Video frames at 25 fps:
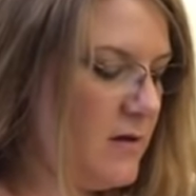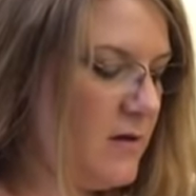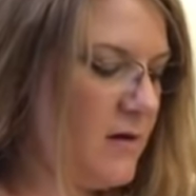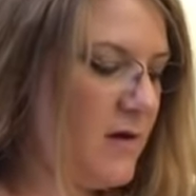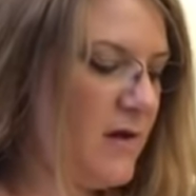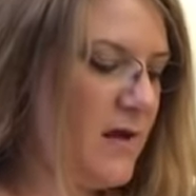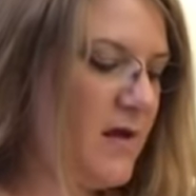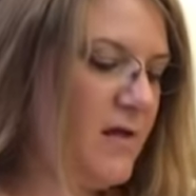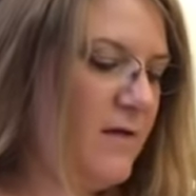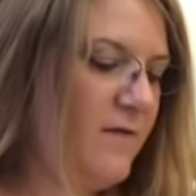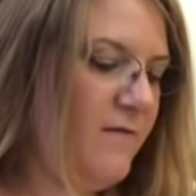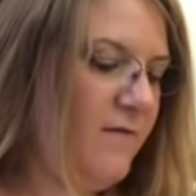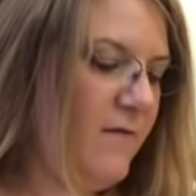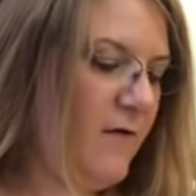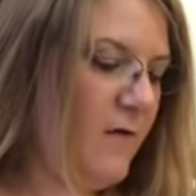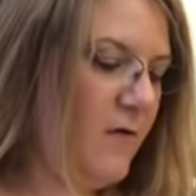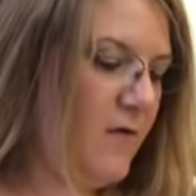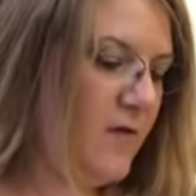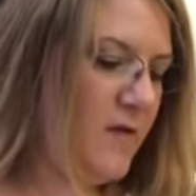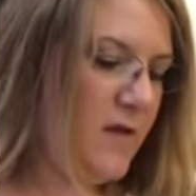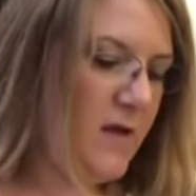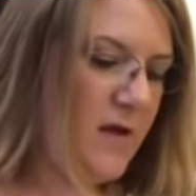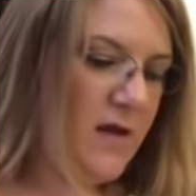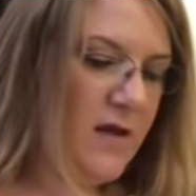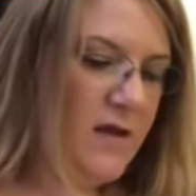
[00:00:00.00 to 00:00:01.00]
Okay, the
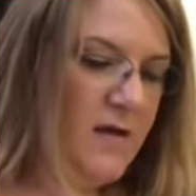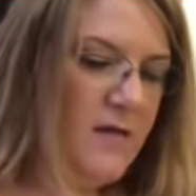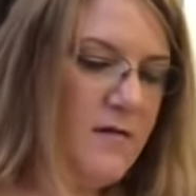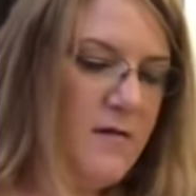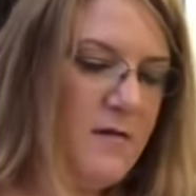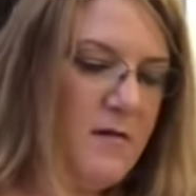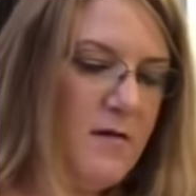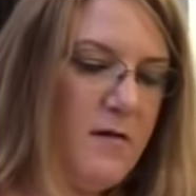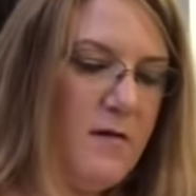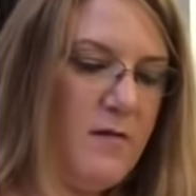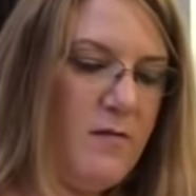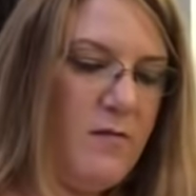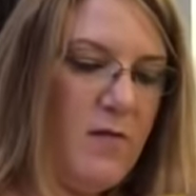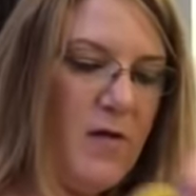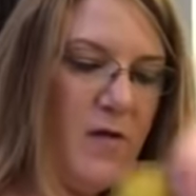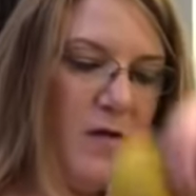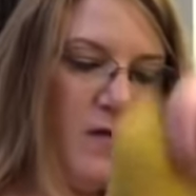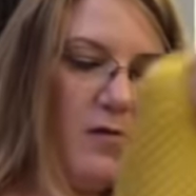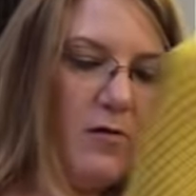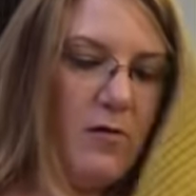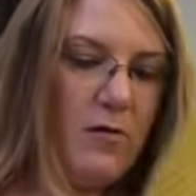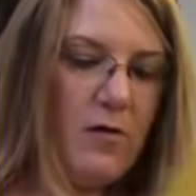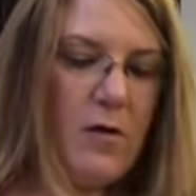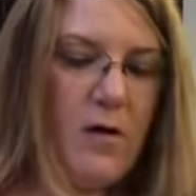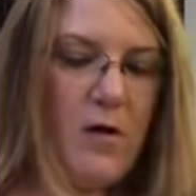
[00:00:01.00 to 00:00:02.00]
first thing is this
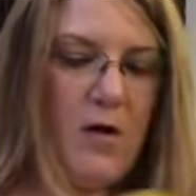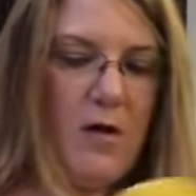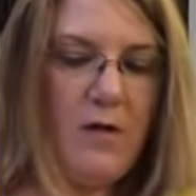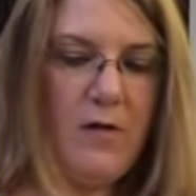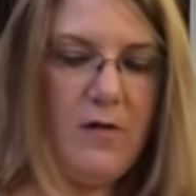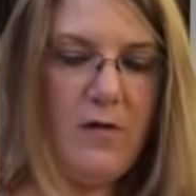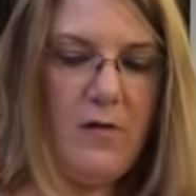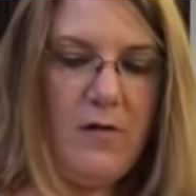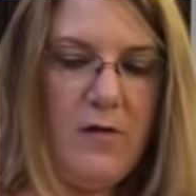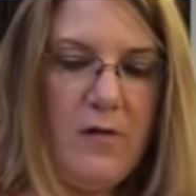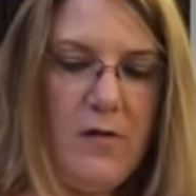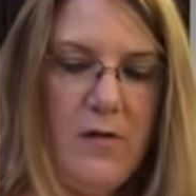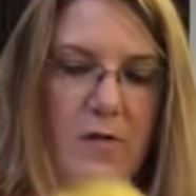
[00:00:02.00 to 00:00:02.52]
mustard collared